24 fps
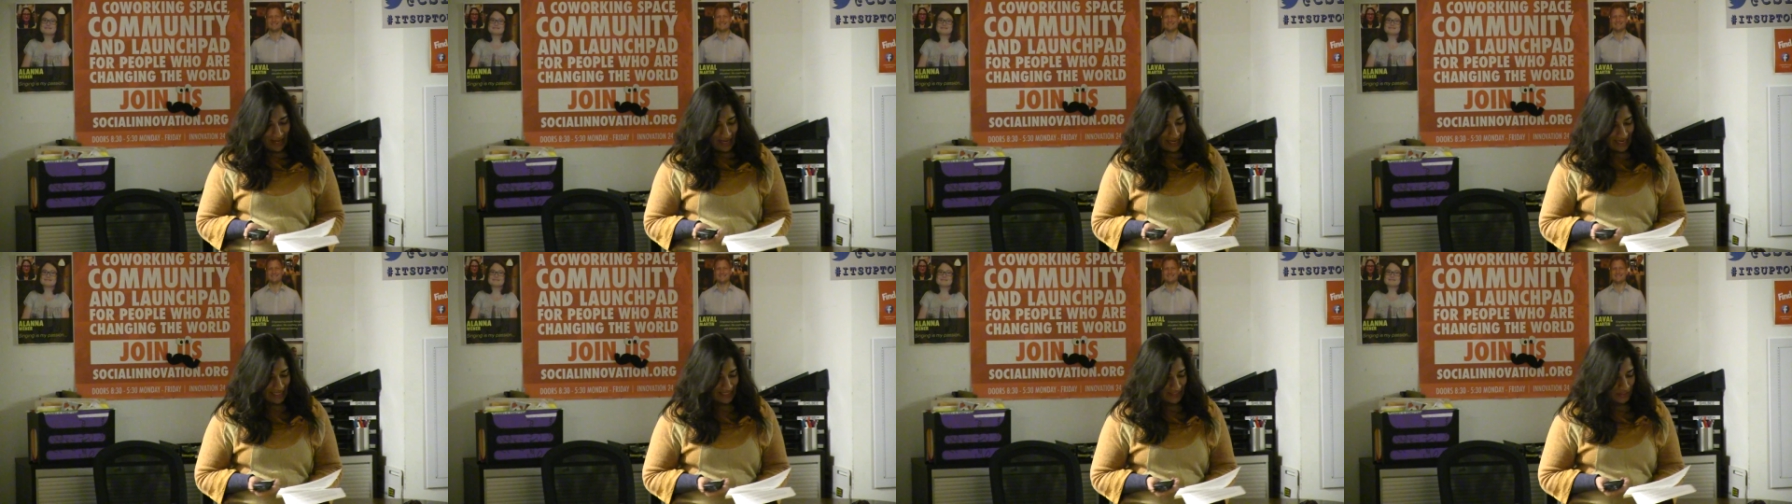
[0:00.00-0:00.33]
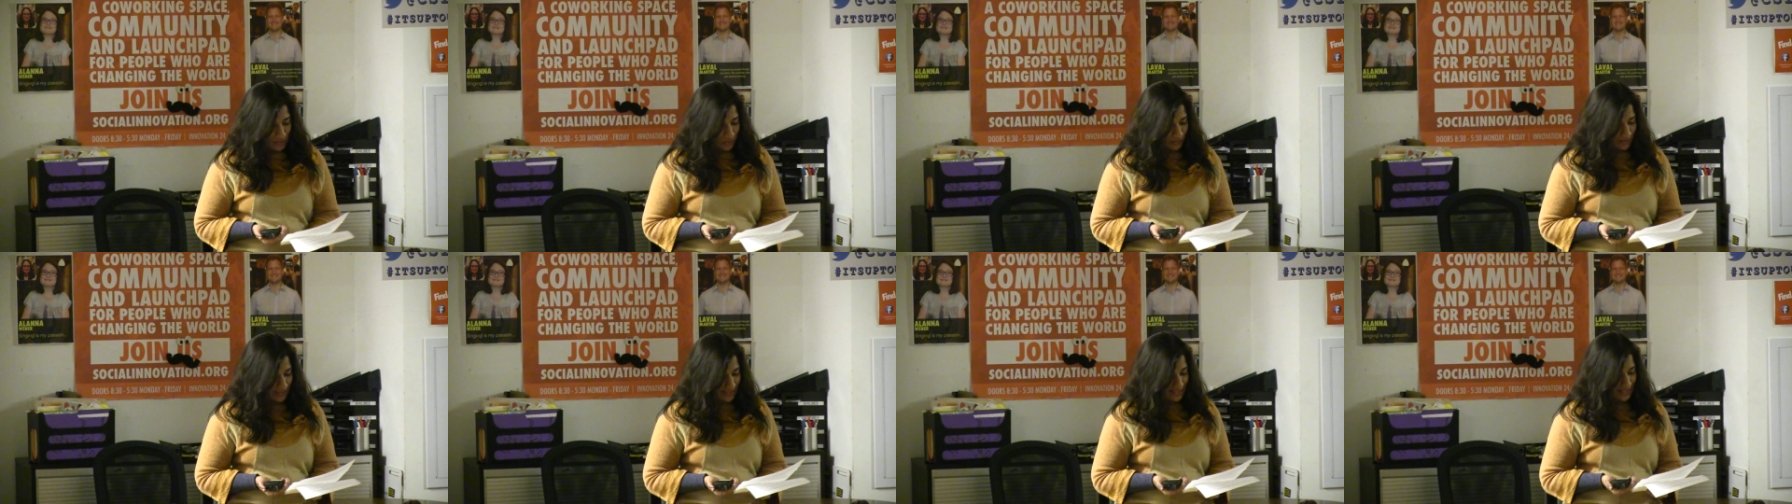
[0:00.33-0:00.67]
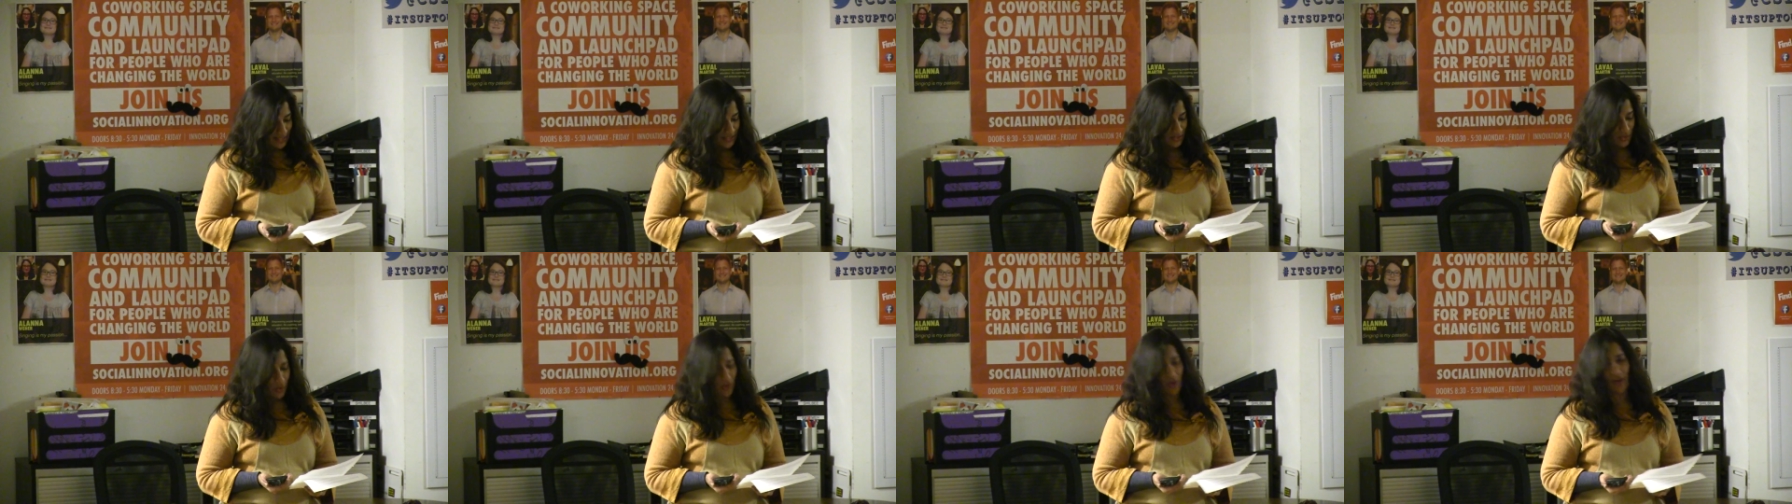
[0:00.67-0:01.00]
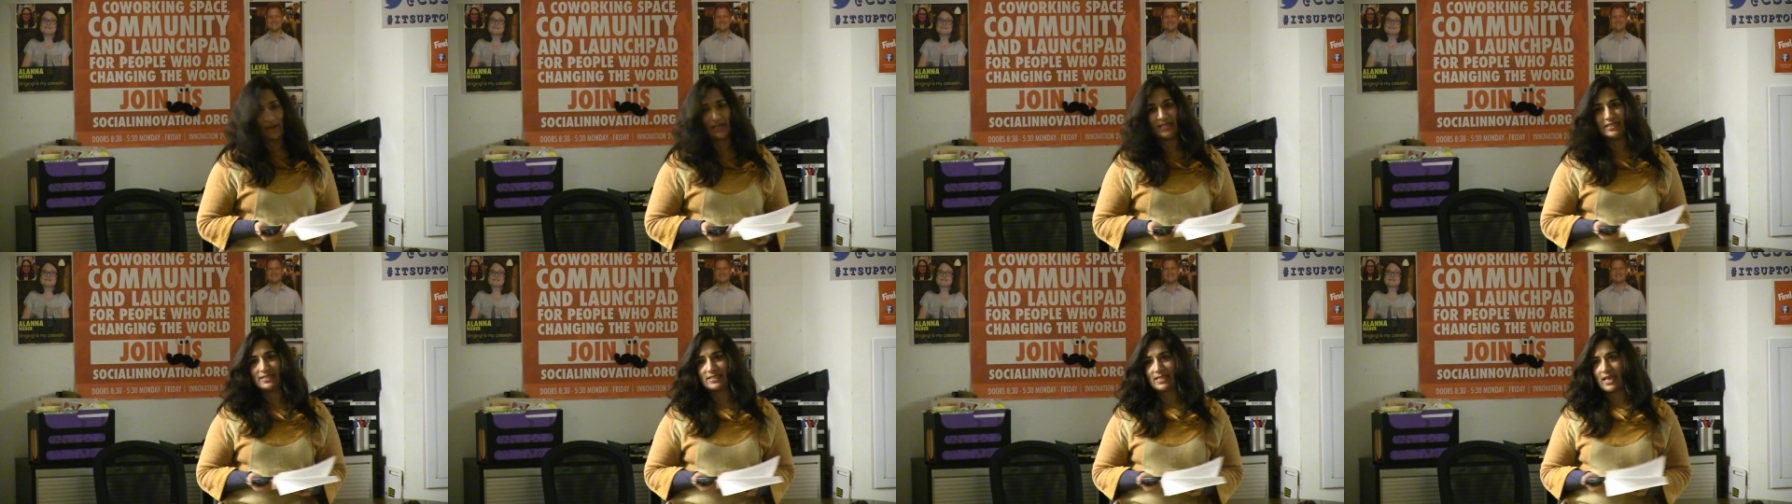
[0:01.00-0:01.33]
He told us
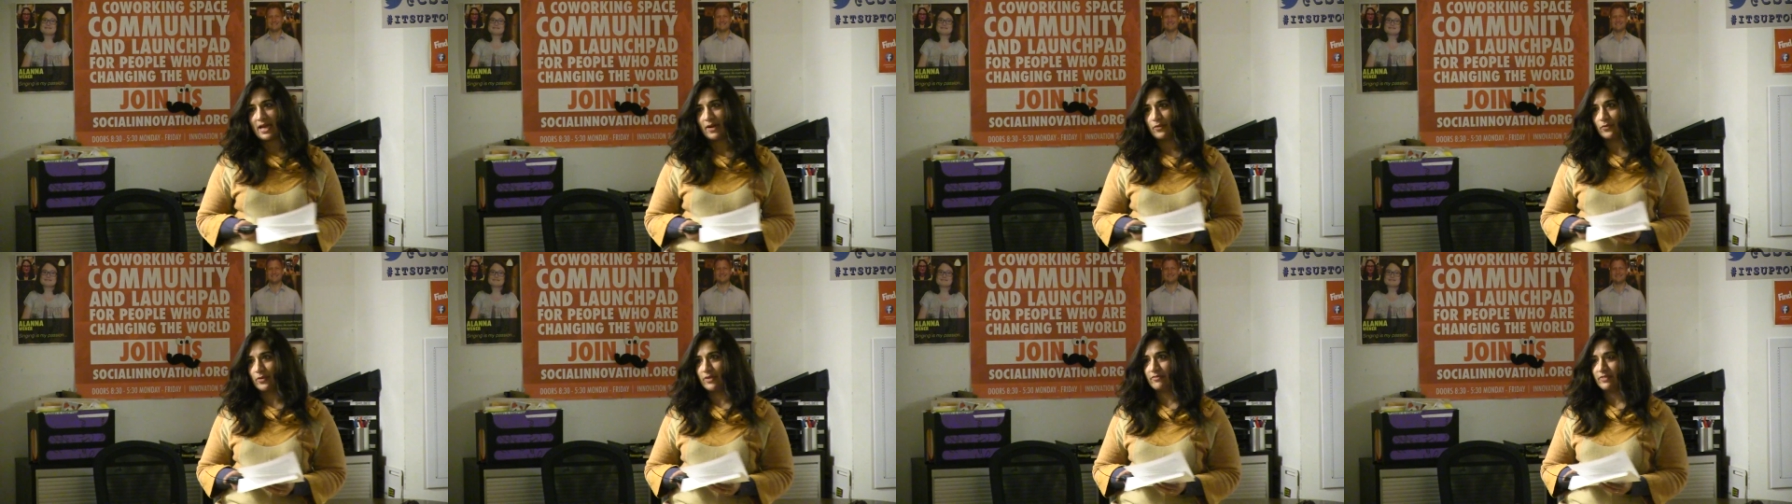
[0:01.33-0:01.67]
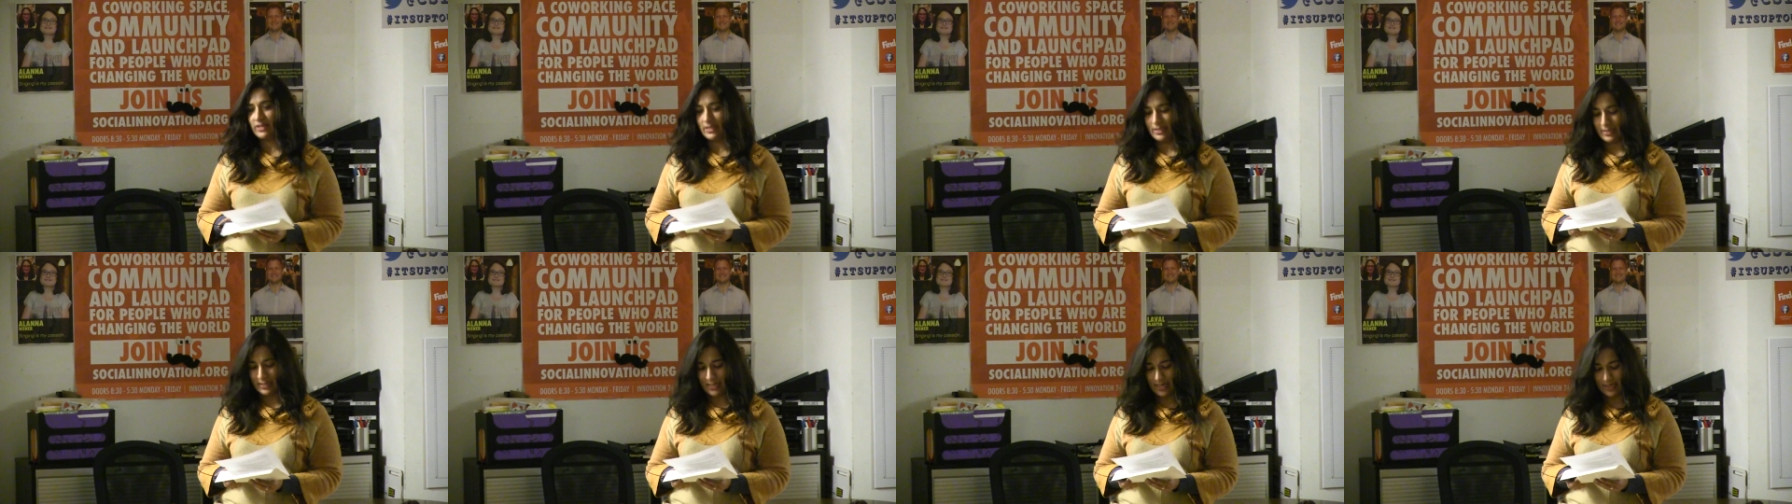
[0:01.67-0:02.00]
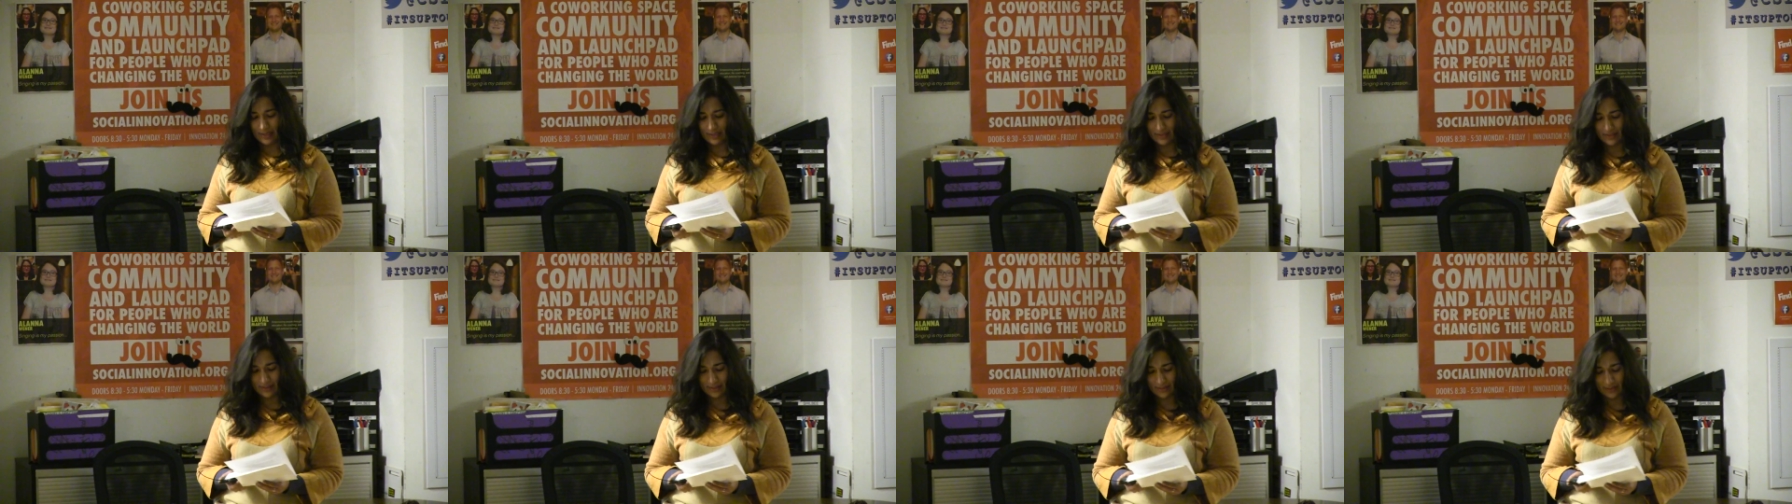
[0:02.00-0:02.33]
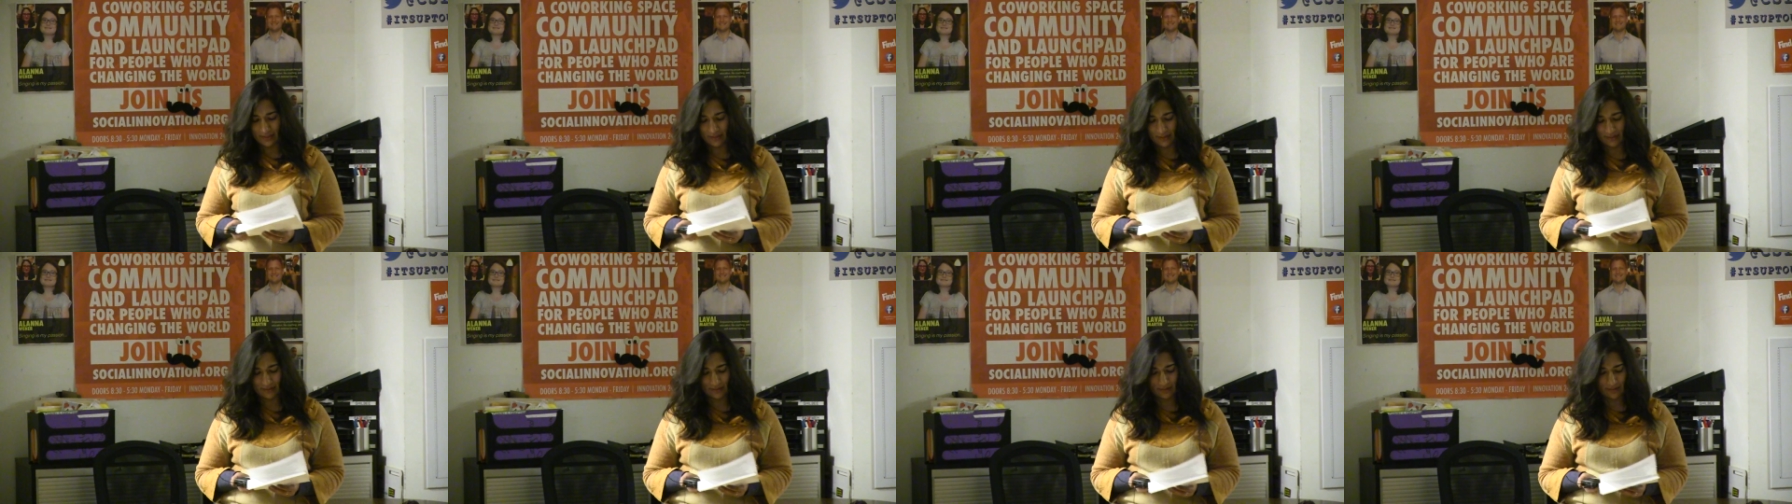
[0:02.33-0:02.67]
stories that riveted us,
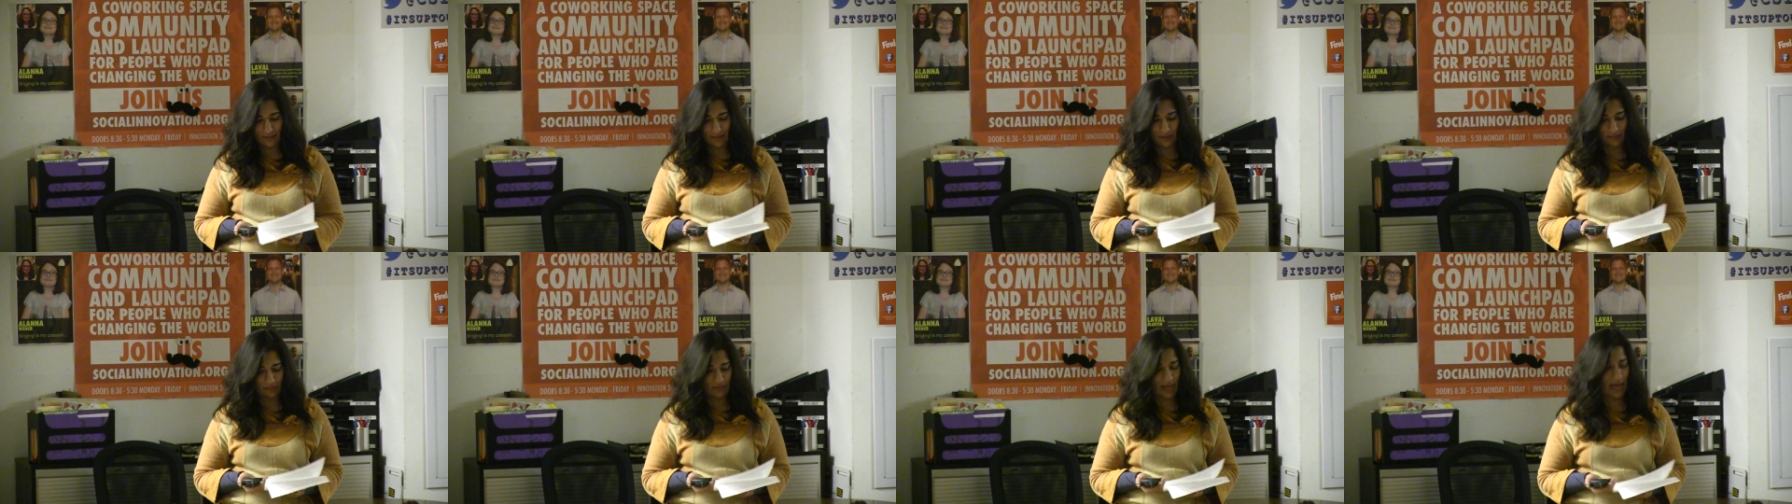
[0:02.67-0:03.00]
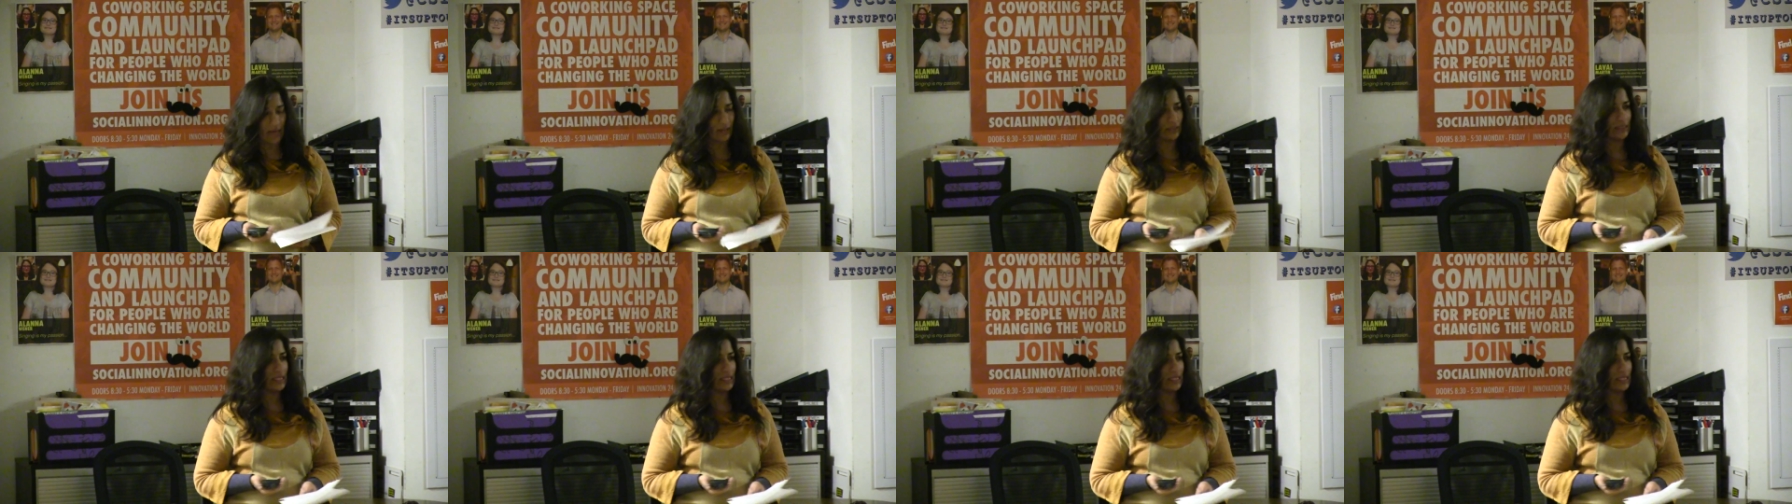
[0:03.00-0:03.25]
of how